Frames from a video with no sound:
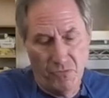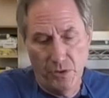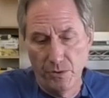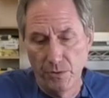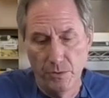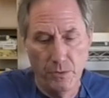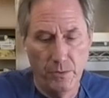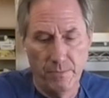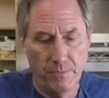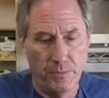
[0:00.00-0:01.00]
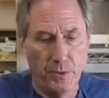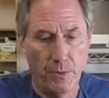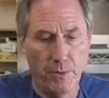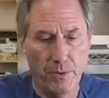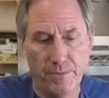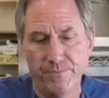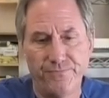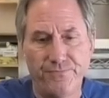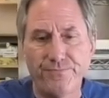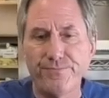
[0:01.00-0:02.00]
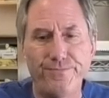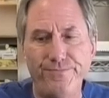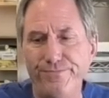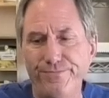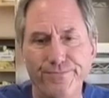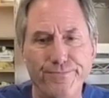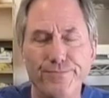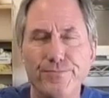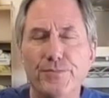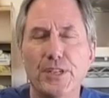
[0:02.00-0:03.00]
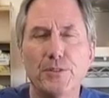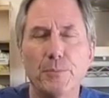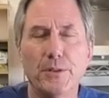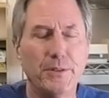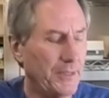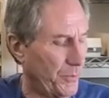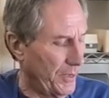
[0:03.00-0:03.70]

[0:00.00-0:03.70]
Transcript: to your sensibilities,